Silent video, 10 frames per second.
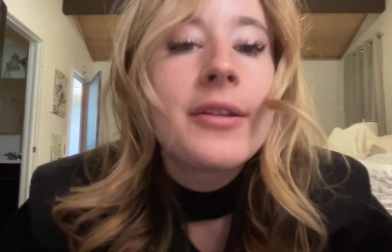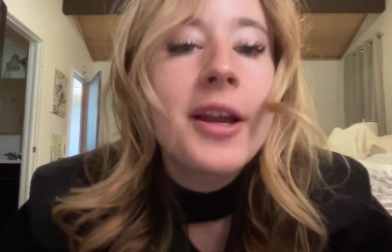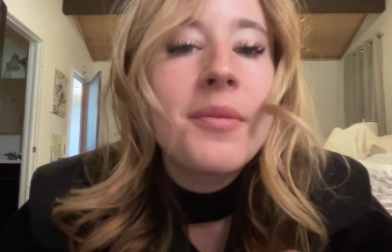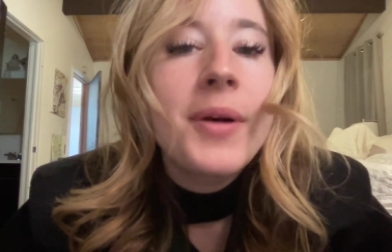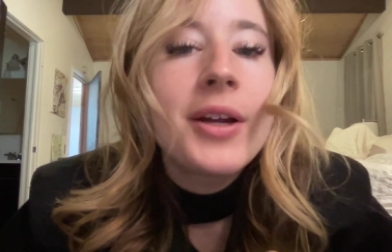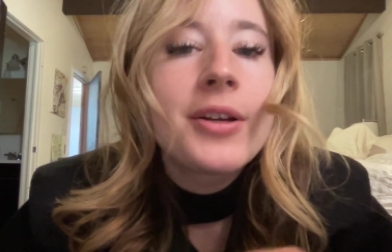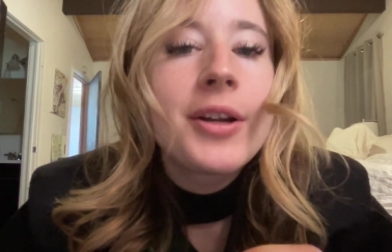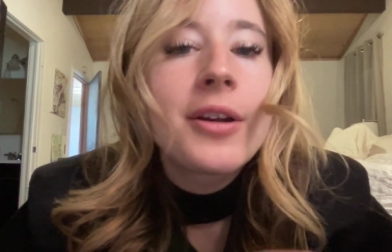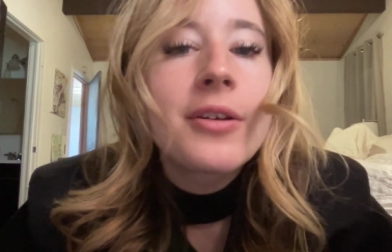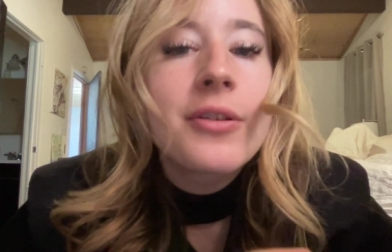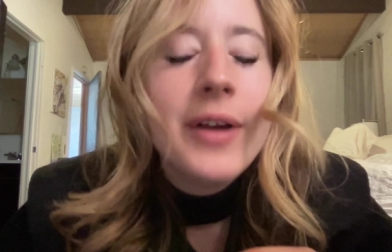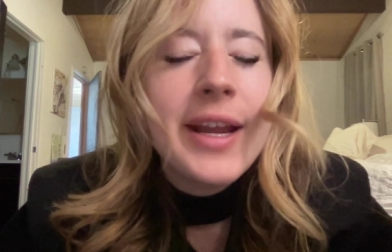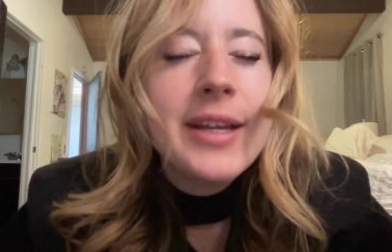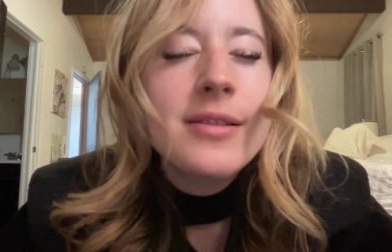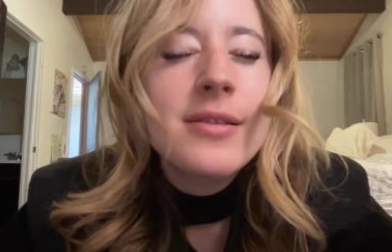their partner
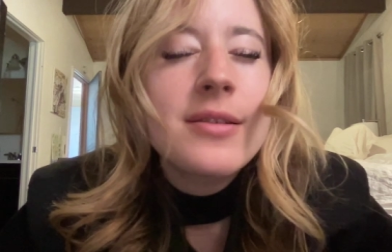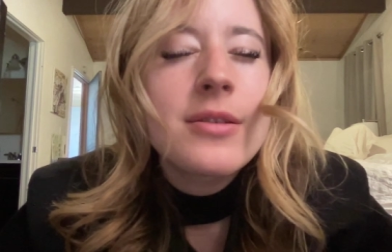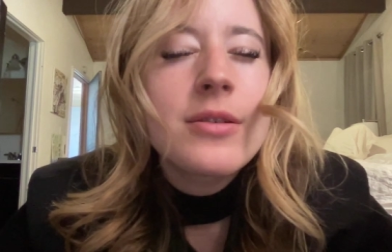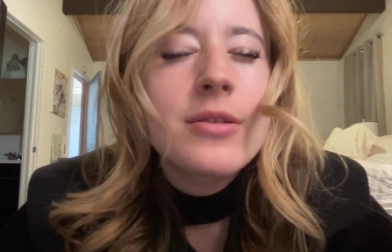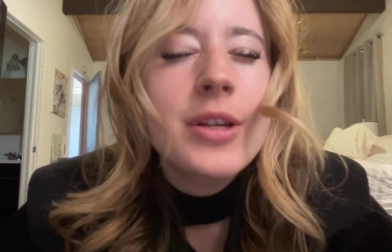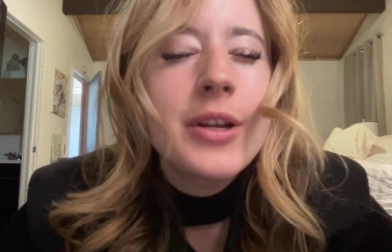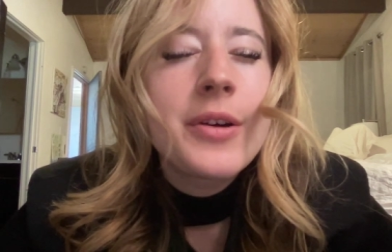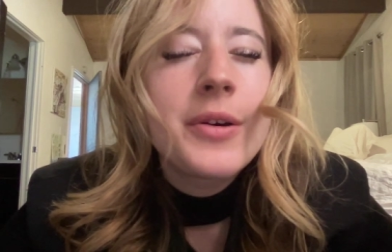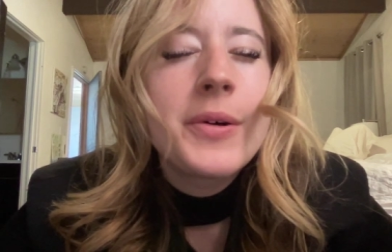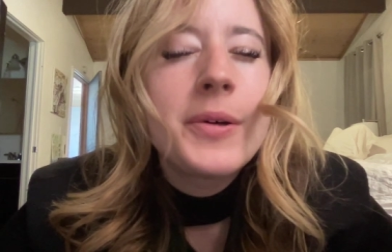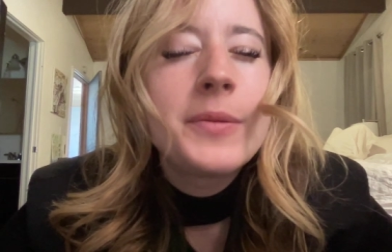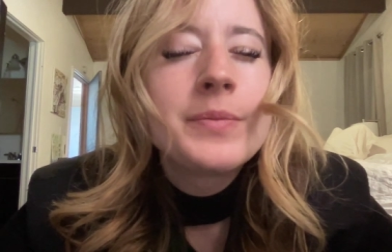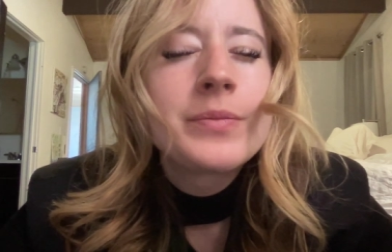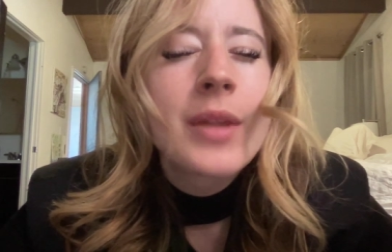grace to